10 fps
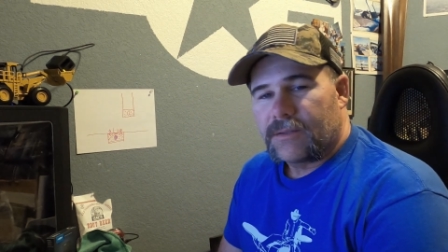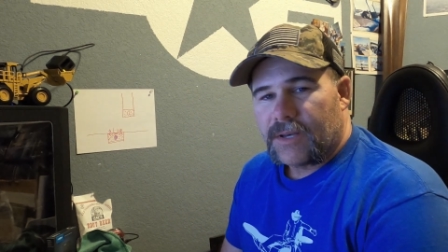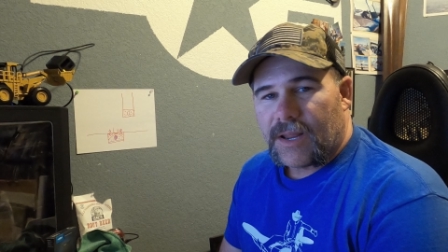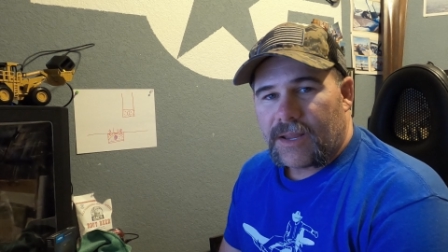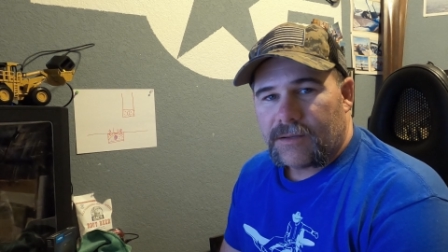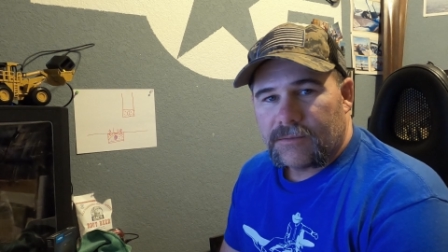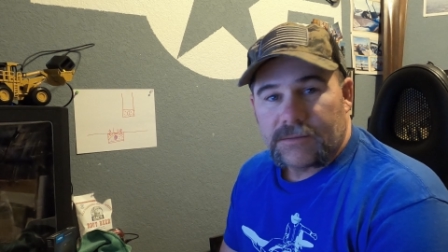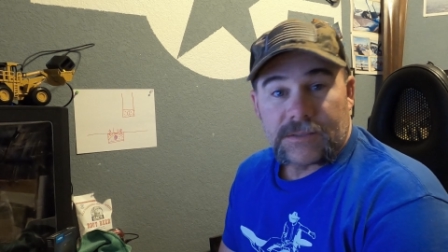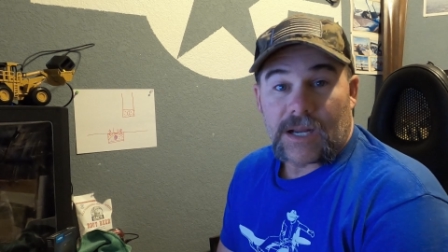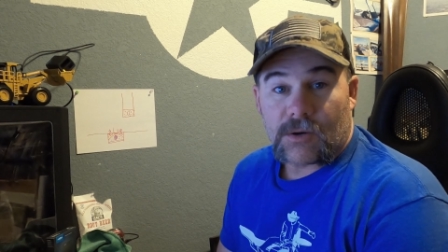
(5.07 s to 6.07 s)
Today,
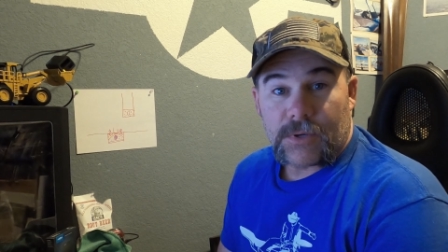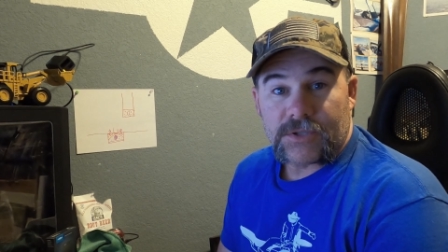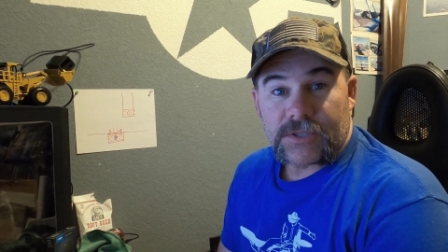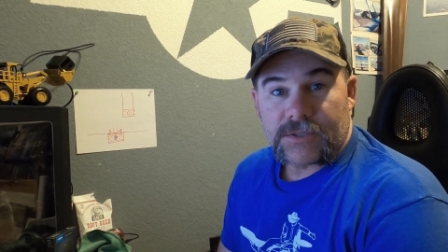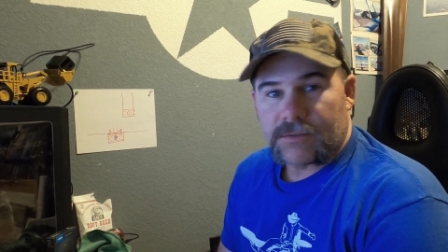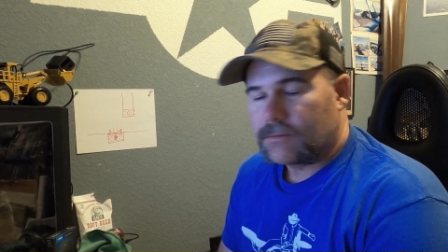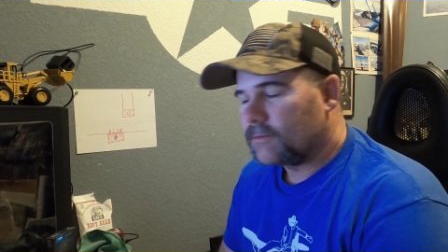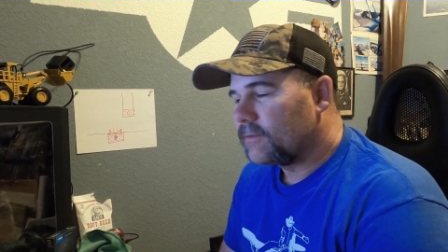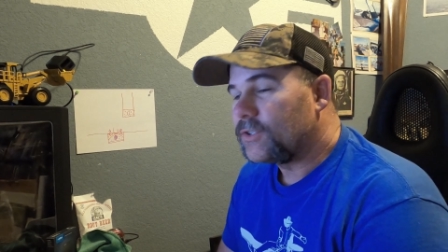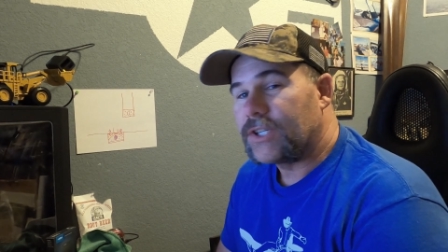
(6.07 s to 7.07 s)
got questions.
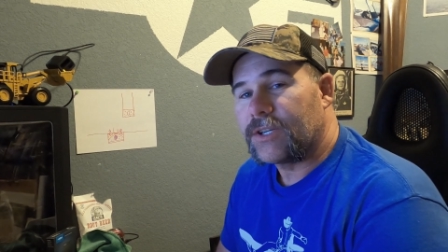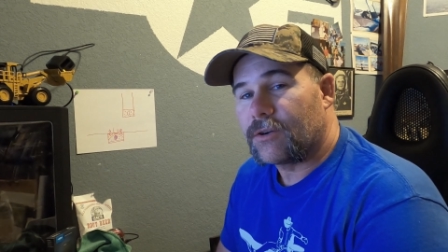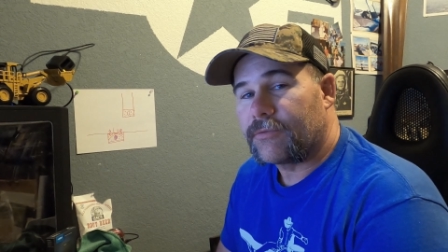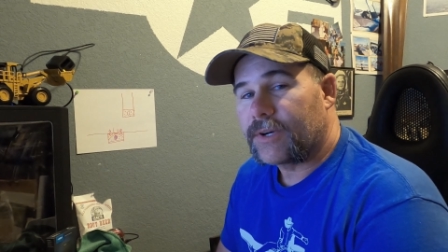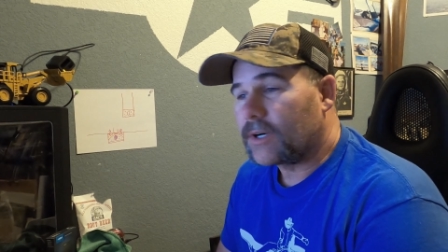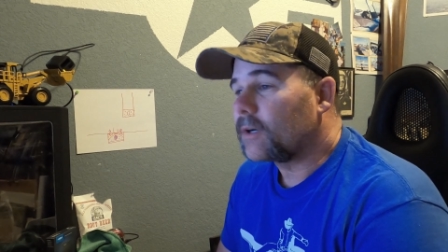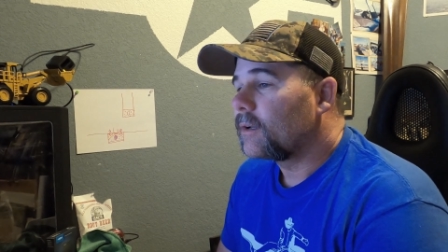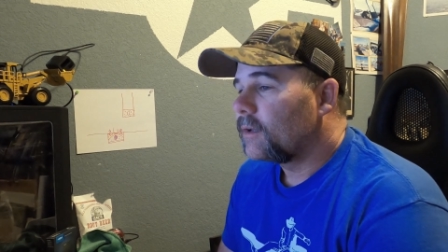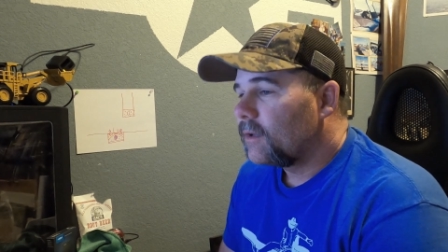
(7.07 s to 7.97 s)
Gee, go figure.